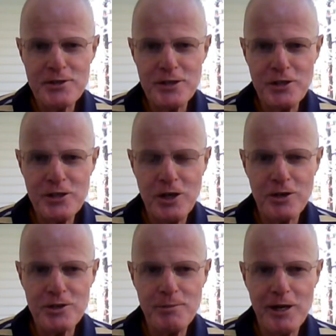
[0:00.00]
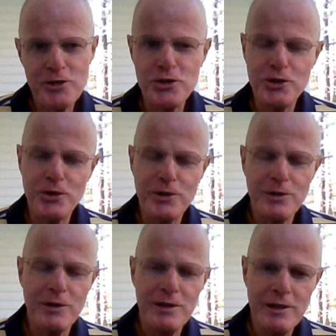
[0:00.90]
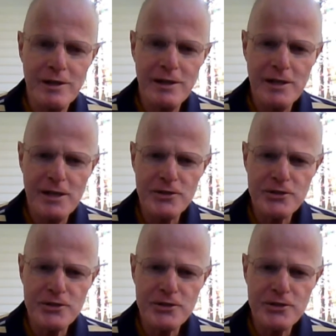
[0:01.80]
And he talks about sure and